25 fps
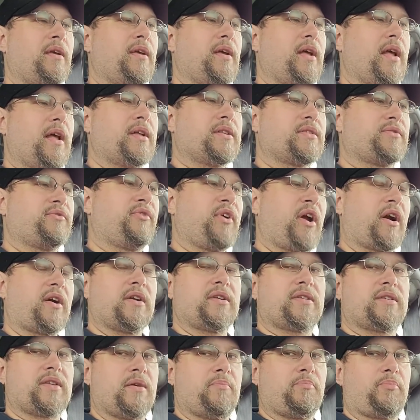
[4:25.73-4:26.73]
It's very
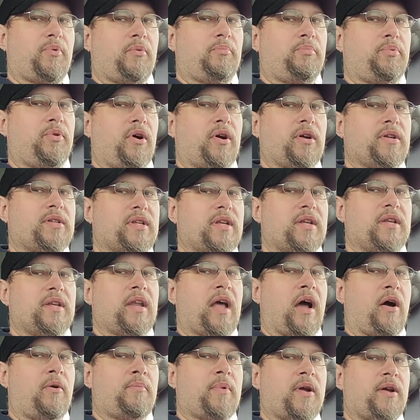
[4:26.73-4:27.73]
simple, plugs in
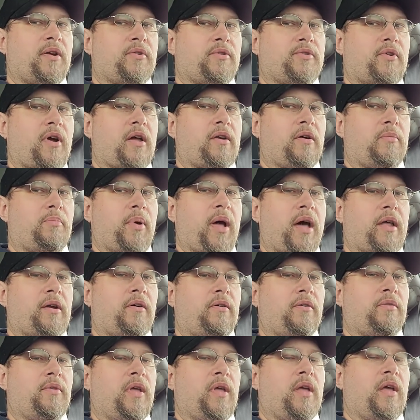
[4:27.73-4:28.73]
down by your throttle
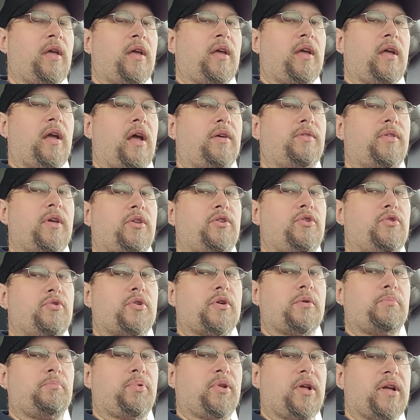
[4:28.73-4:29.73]
pedal, and then you
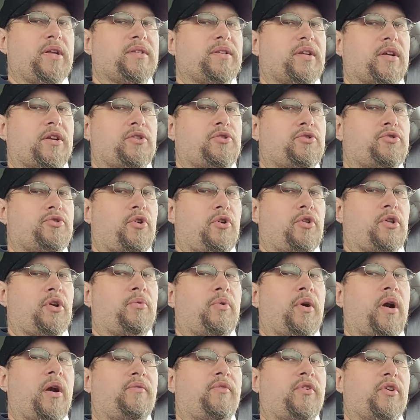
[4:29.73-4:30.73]
can place the controller
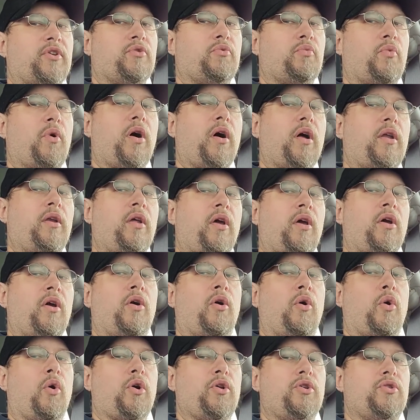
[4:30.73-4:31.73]
wherever you want,
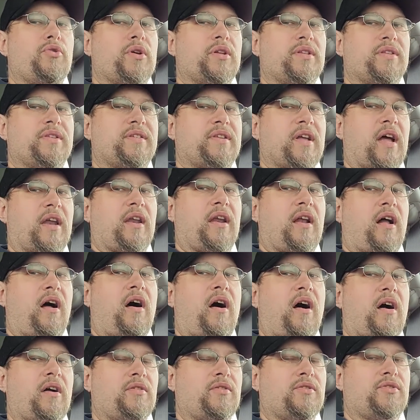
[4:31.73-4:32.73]
or you can set it
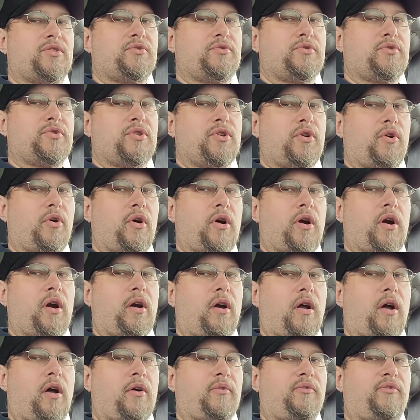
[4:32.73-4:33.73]
onto
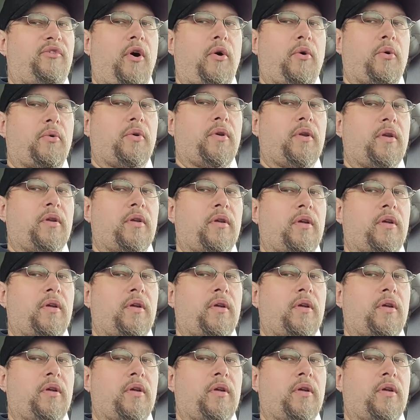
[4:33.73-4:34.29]
your phone,